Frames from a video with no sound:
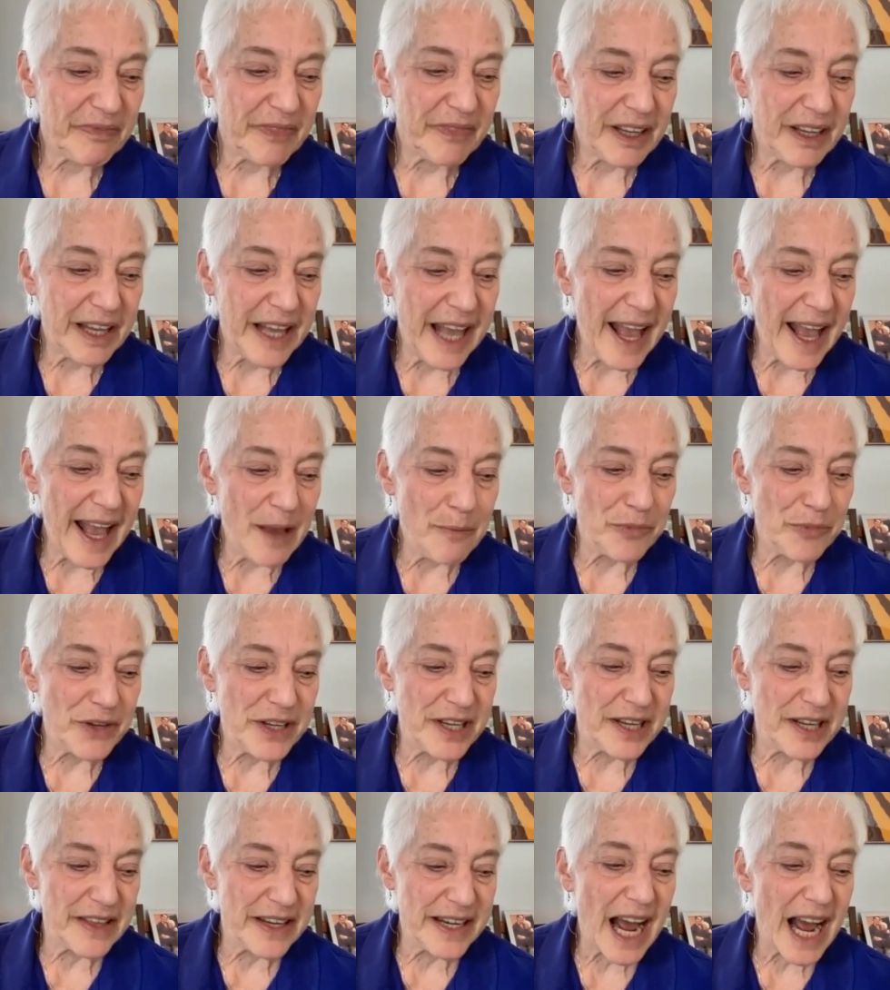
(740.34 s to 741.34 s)
came
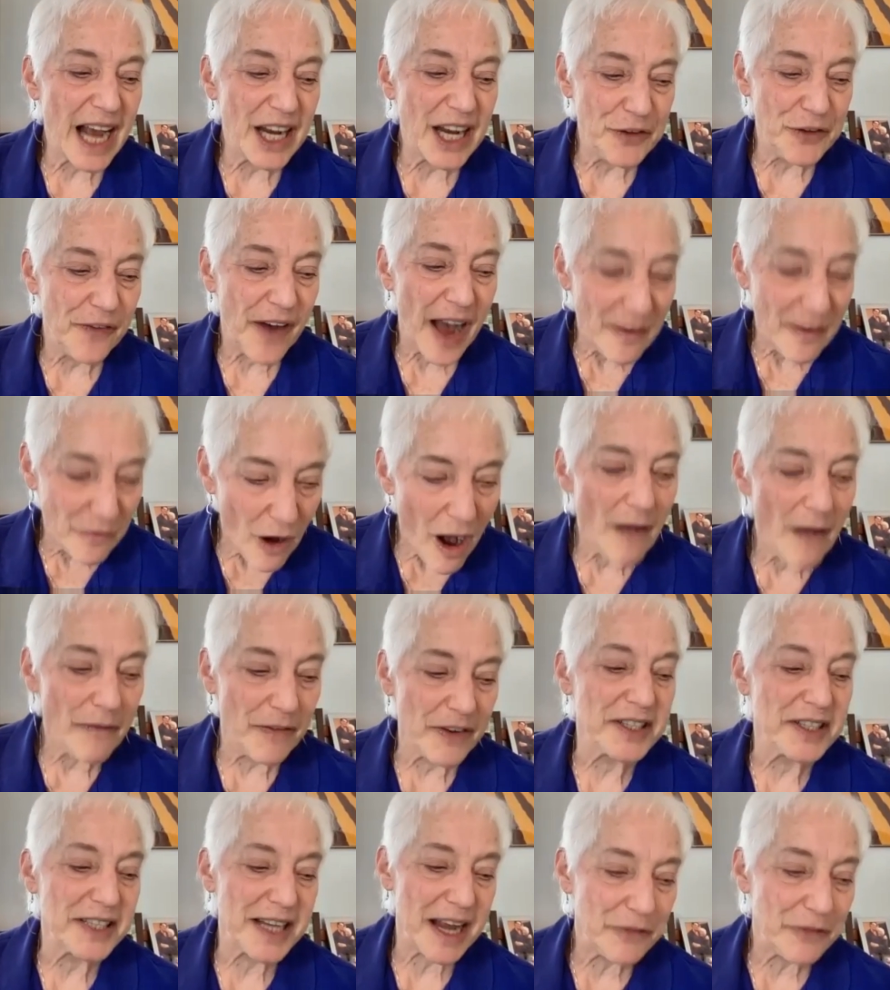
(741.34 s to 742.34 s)
to the 9 to 5
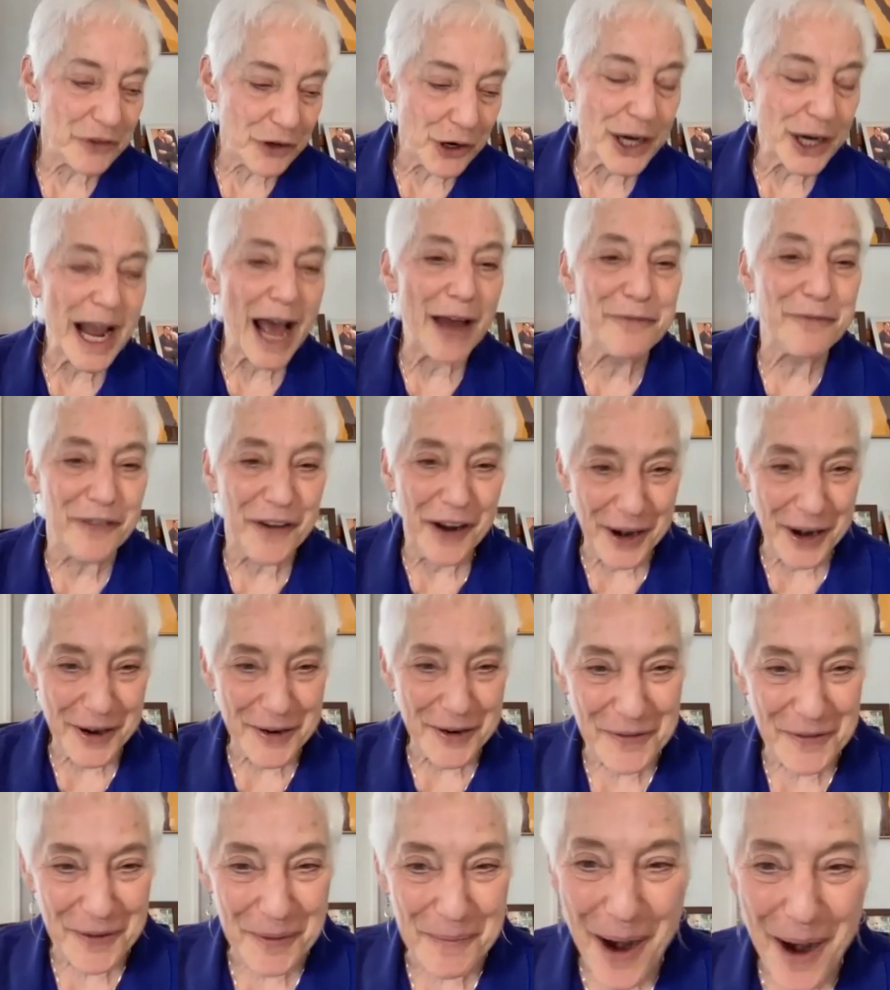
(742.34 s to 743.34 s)
office after I got
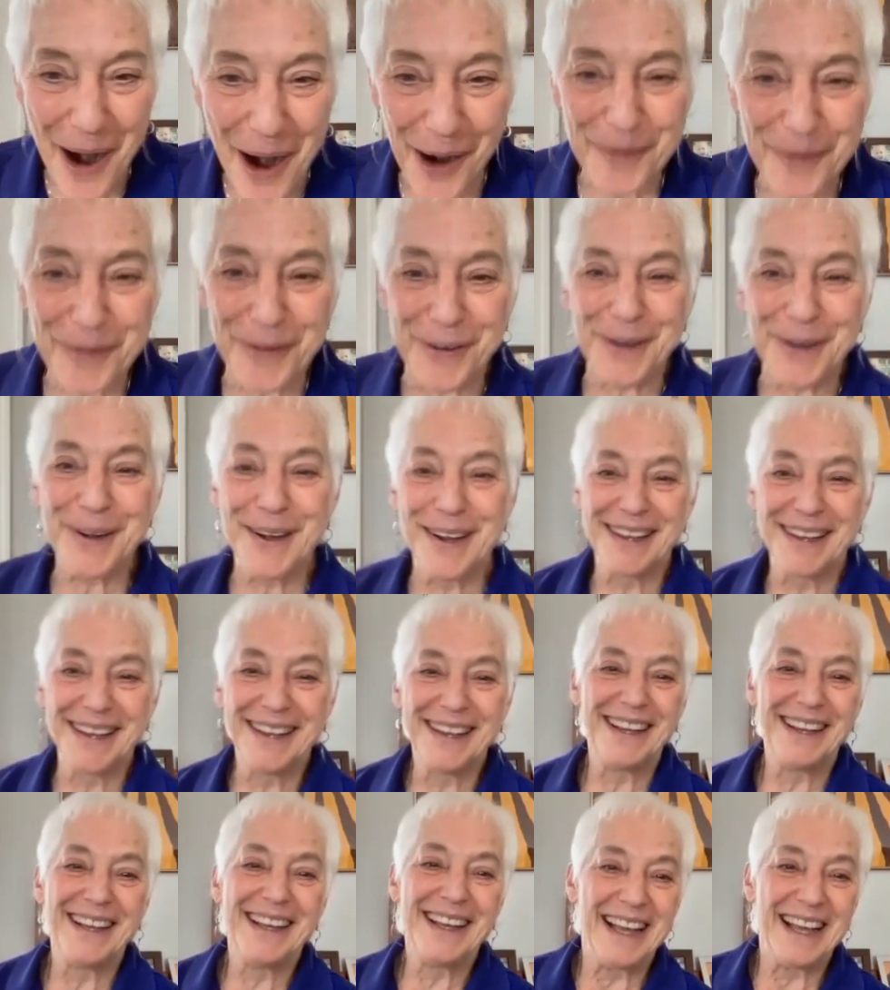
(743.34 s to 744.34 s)
fired from Harvard
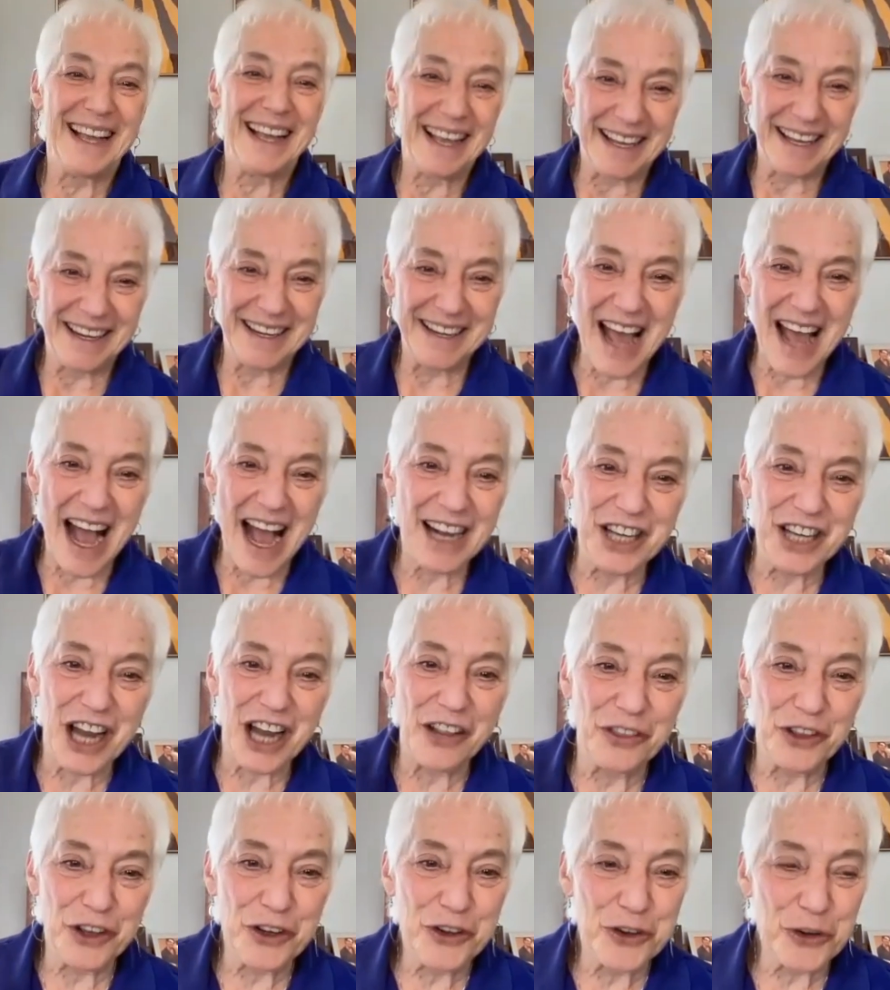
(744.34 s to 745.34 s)
and knocked
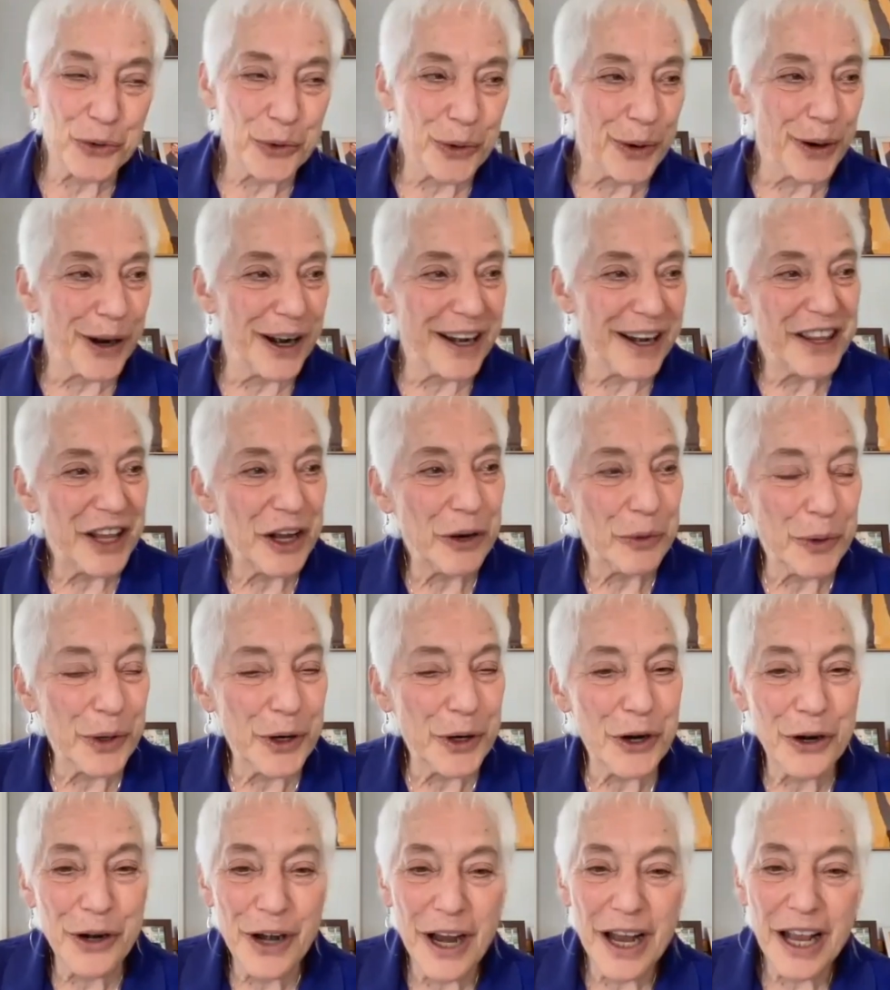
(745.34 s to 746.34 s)
on the door, and there
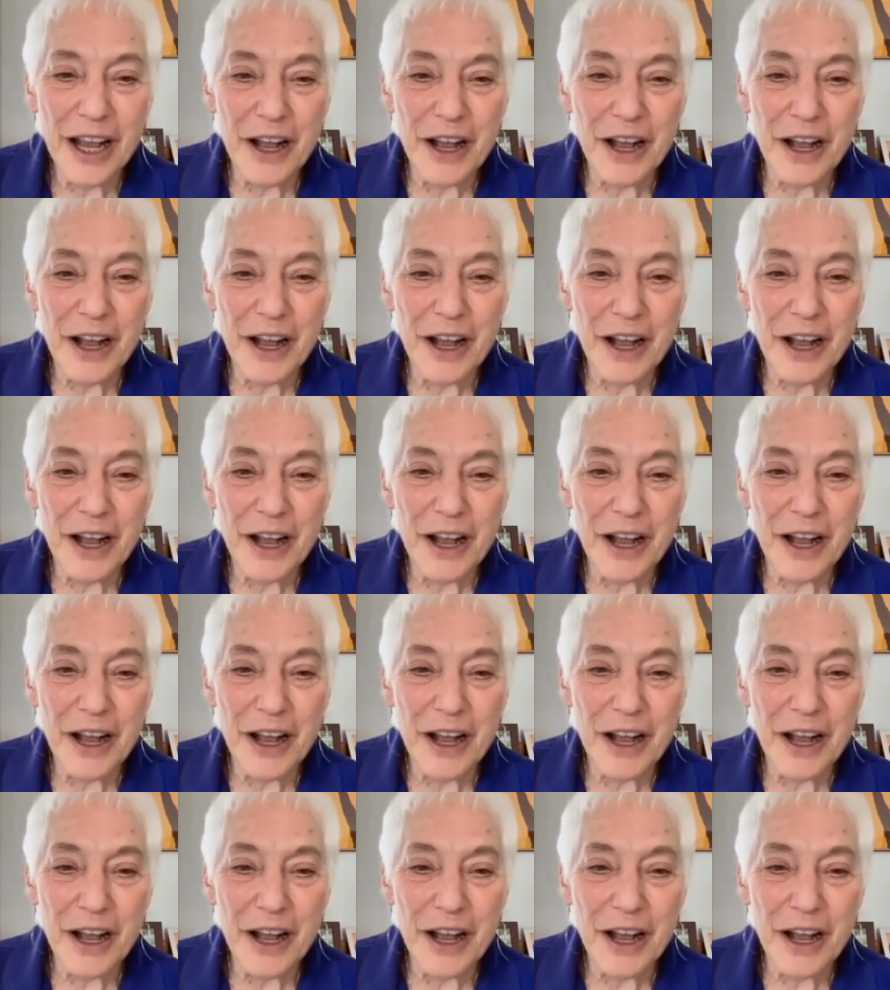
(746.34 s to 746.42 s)
were